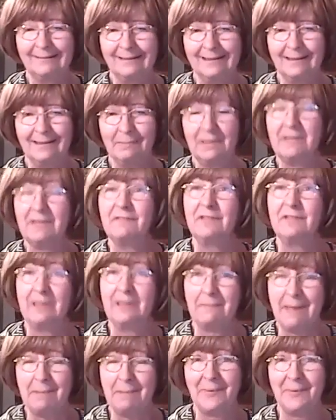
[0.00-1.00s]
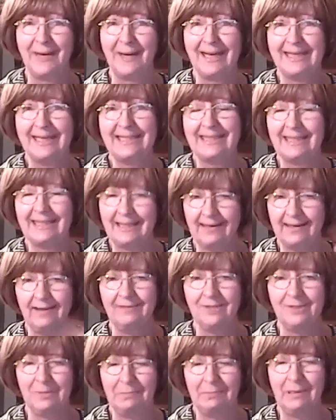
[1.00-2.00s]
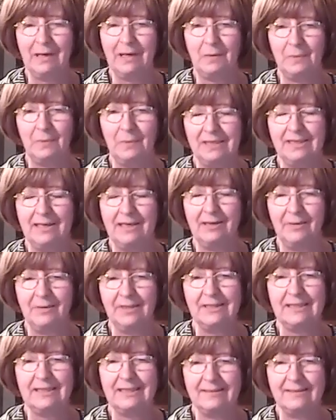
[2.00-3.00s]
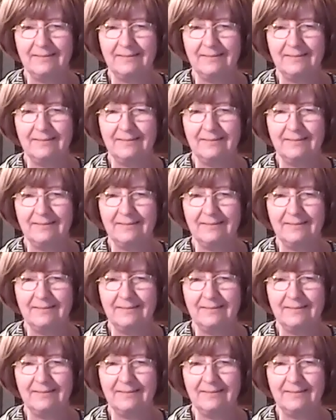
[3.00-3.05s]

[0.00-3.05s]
But if they memorize, they can't apply what they learned.